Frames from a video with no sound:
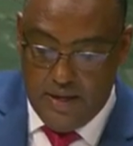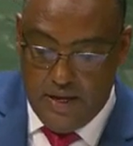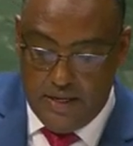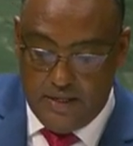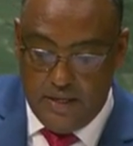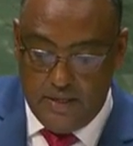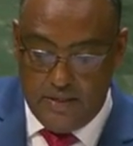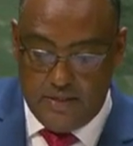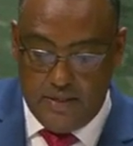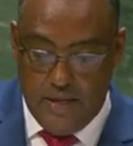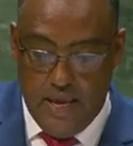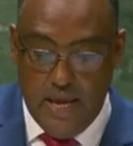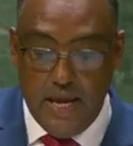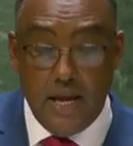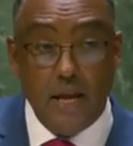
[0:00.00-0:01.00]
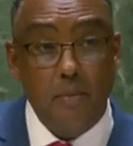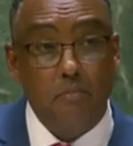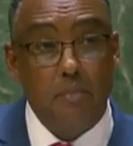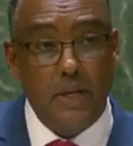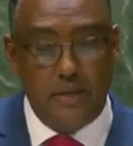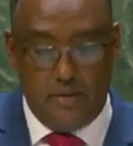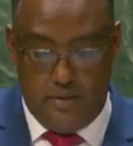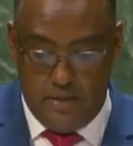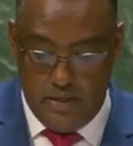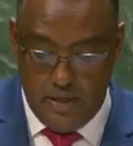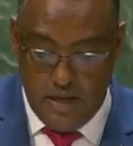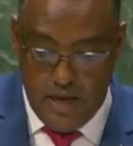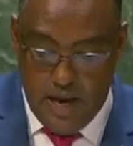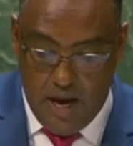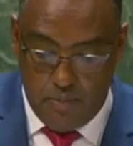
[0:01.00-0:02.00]
It is incumbent
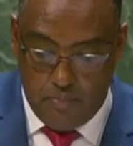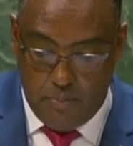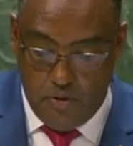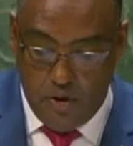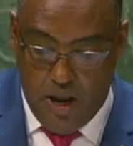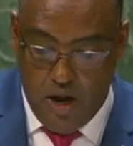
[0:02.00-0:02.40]
upon